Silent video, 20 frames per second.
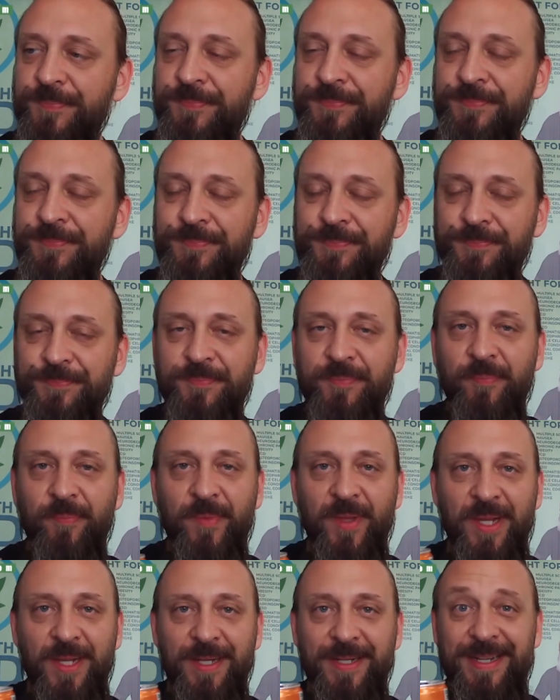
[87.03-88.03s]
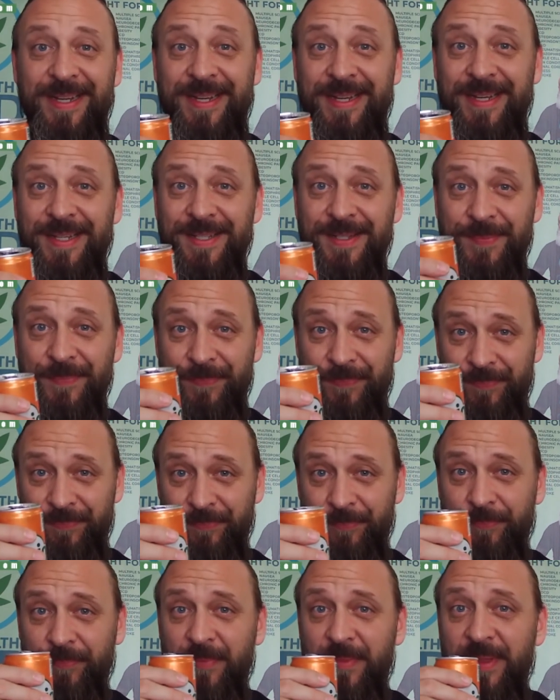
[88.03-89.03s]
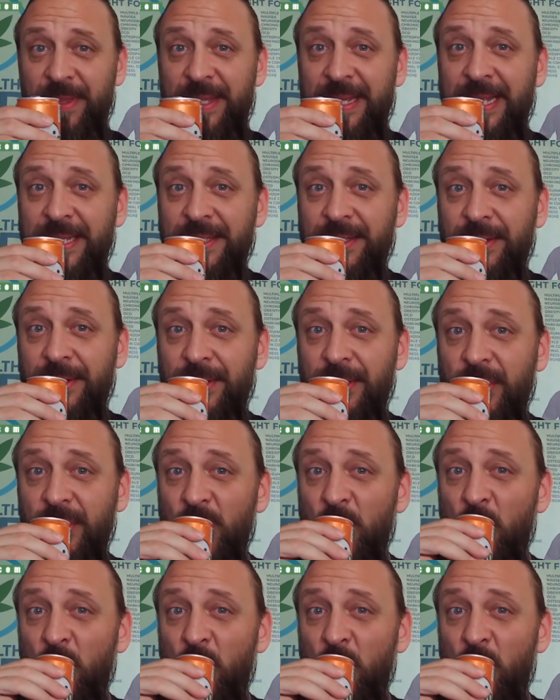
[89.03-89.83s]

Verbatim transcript: Mm, guys, that's good.